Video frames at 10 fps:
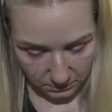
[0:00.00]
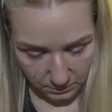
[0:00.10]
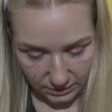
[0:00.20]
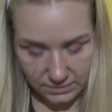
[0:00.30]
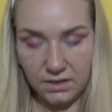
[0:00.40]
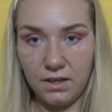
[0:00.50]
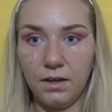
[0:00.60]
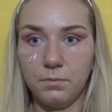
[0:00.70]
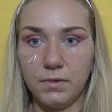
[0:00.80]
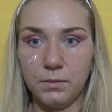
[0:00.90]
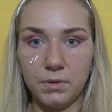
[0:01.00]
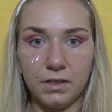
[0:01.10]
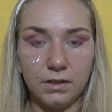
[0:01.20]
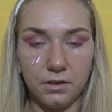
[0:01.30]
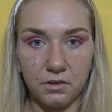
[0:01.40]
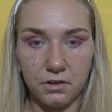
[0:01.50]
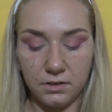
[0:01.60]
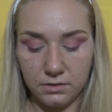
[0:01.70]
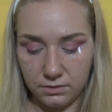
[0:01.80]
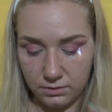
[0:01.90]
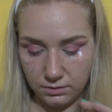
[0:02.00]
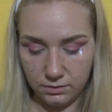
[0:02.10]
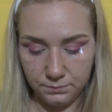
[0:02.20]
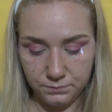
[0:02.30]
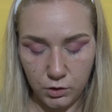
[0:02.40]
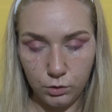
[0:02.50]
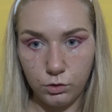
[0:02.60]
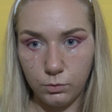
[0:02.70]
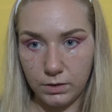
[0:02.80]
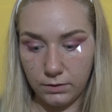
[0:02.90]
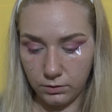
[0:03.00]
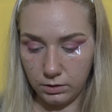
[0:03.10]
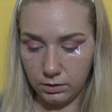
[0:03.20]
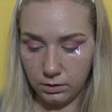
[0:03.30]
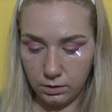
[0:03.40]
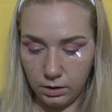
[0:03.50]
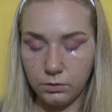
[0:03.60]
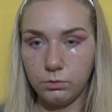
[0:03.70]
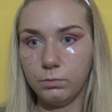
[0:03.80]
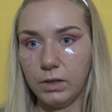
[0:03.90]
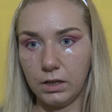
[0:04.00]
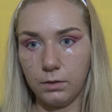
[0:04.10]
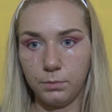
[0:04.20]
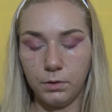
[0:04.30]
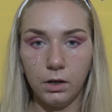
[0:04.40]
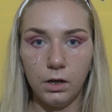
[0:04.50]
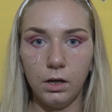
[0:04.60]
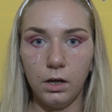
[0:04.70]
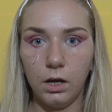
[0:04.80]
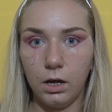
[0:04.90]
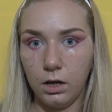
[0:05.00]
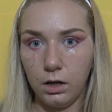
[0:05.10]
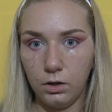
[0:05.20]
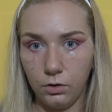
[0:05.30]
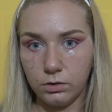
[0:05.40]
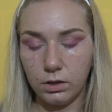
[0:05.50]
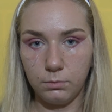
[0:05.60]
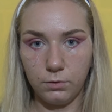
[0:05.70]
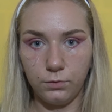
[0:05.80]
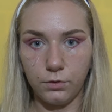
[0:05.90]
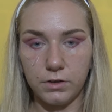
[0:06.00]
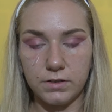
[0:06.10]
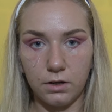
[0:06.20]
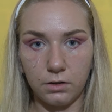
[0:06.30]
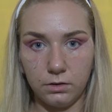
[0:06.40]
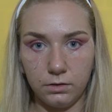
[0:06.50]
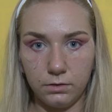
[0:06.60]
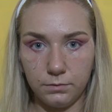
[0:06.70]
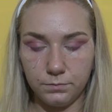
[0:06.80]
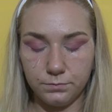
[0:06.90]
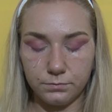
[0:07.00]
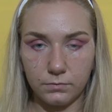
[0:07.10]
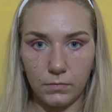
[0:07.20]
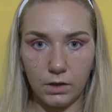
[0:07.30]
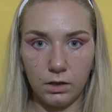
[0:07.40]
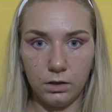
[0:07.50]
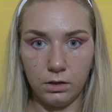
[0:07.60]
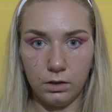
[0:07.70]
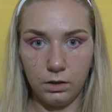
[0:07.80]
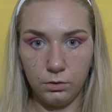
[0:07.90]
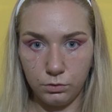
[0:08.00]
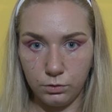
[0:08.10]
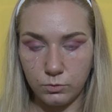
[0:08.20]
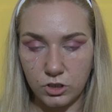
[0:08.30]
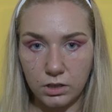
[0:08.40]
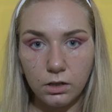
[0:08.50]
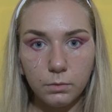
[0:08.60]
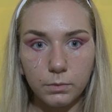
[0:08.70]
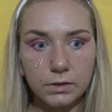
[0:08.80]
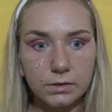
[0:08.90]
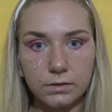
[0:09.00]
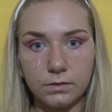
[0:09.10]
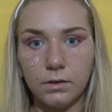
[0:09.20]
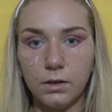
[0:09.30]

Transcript: Because I'm a beginner in YouTube and everything. I do makeup a long time before I started a YouTube channel, but